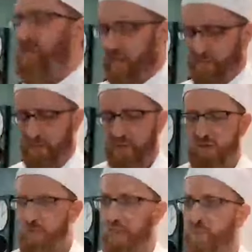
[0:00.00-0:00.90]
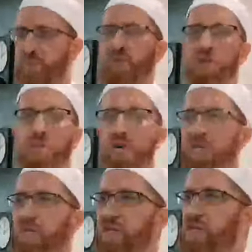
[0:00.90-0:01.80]
And then there was a dispute
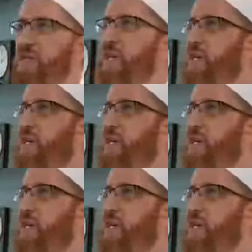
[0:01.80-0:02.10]
amongst the